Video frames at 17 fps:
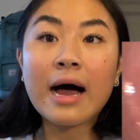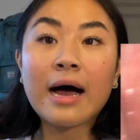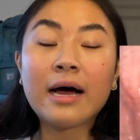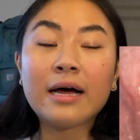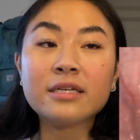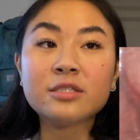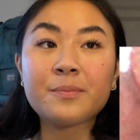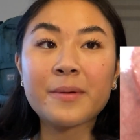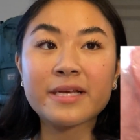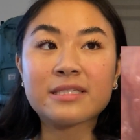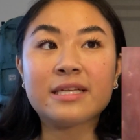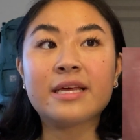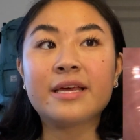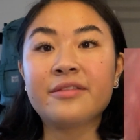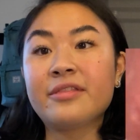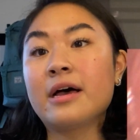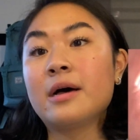And basically
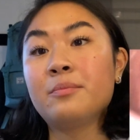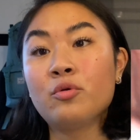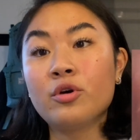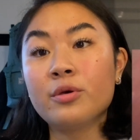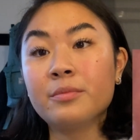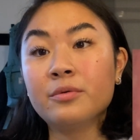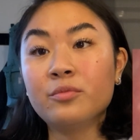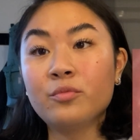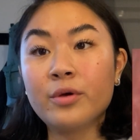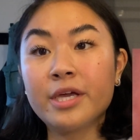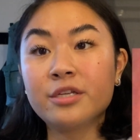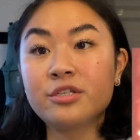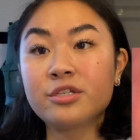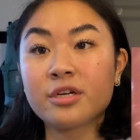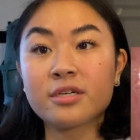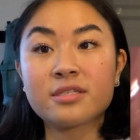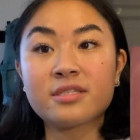in that appointment, we
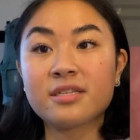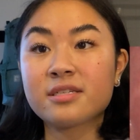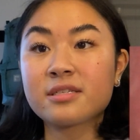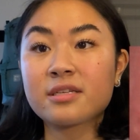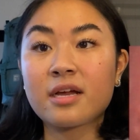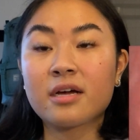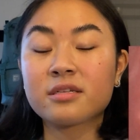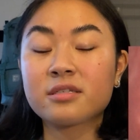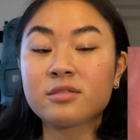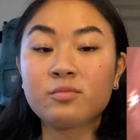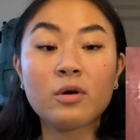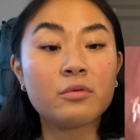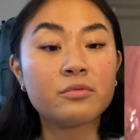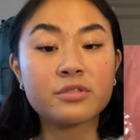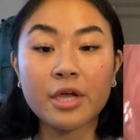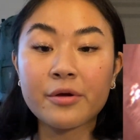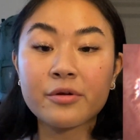just discussed what
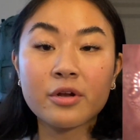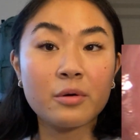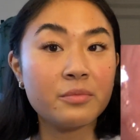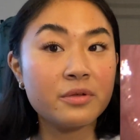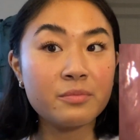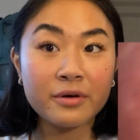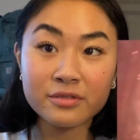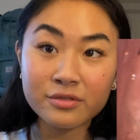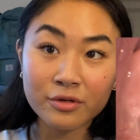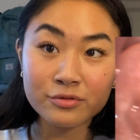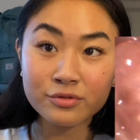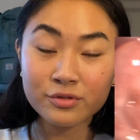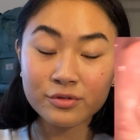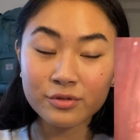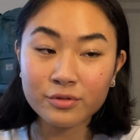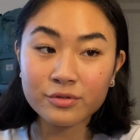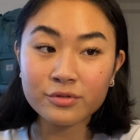was going on with my
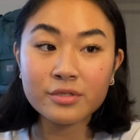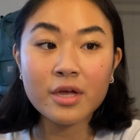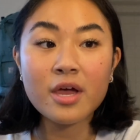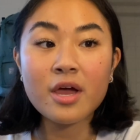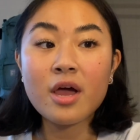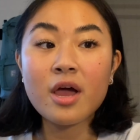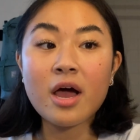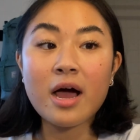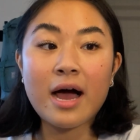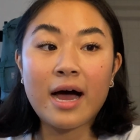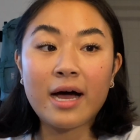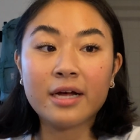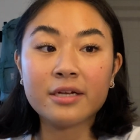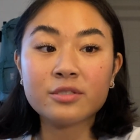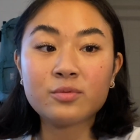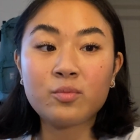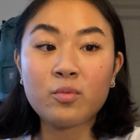tonsils
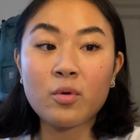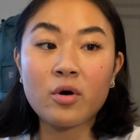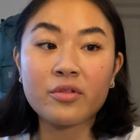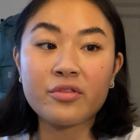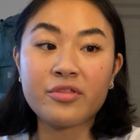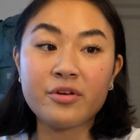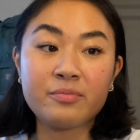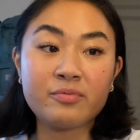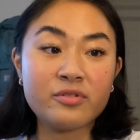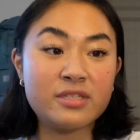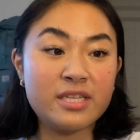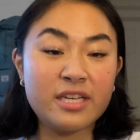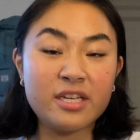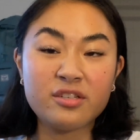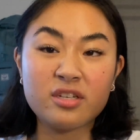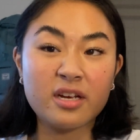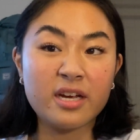and what the
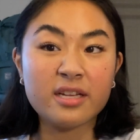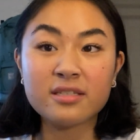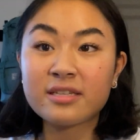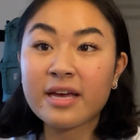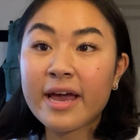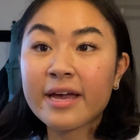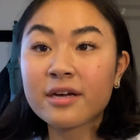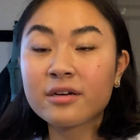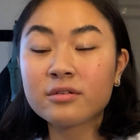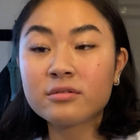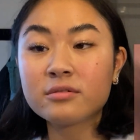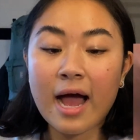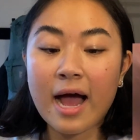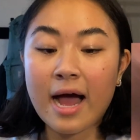procedure entailed.